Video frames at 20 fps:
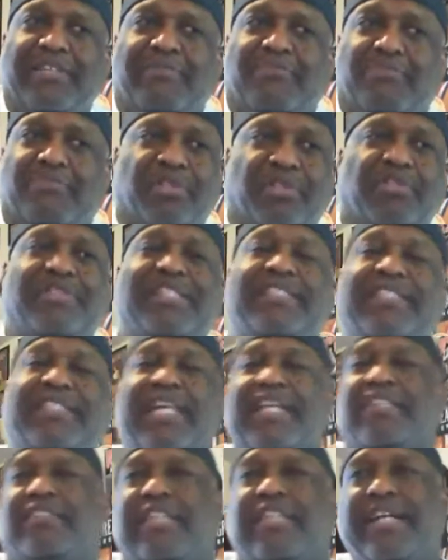breweries
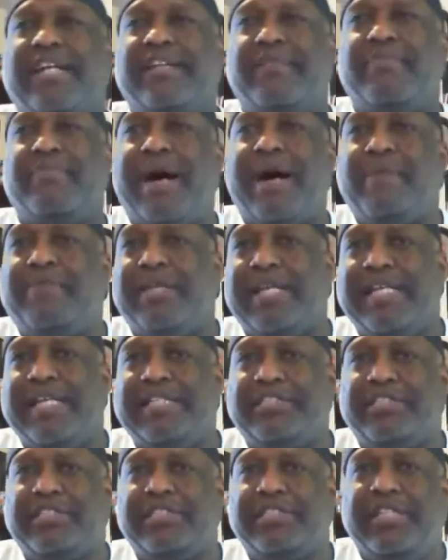getting a lot of the
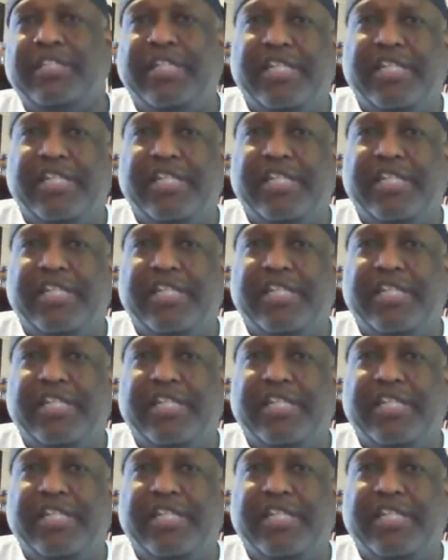population.